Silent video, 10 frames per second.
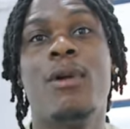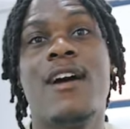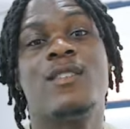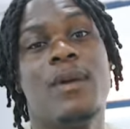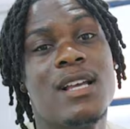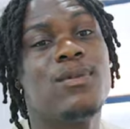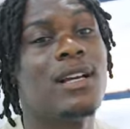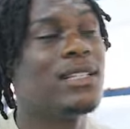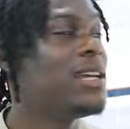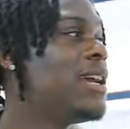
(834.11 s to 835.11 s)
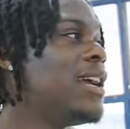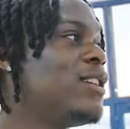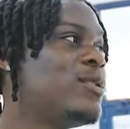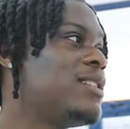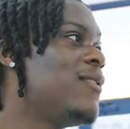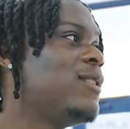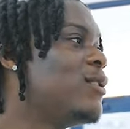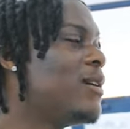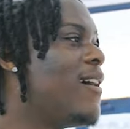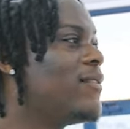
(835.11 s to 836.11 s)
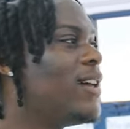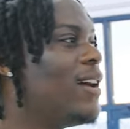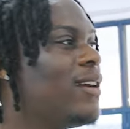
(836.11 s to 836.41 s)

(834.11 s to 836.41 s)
we have spice bags. Yeah, you definitely don't have that.